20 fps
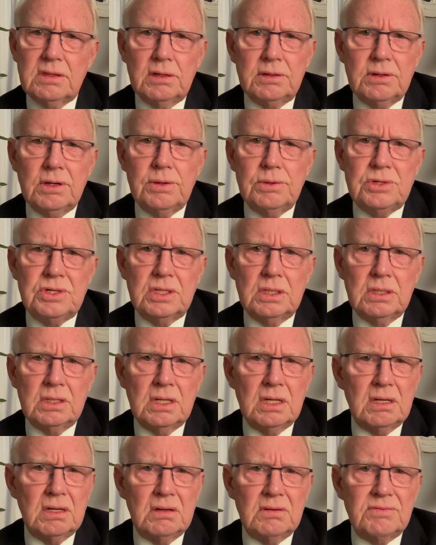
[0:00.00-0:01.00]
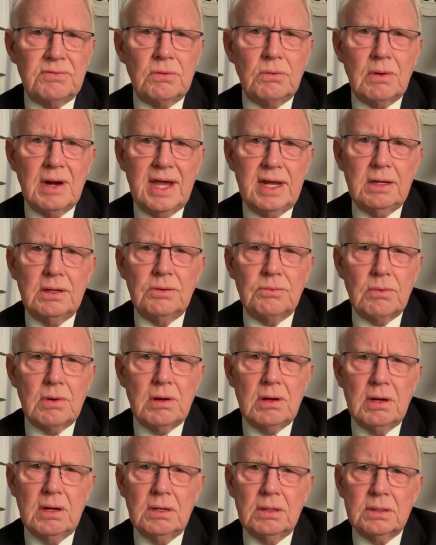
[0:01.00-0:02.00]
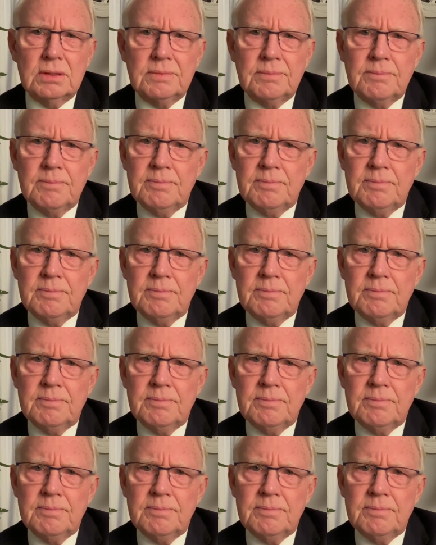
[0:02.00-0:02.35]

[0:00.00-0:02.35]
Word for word: their notion of right and wrong.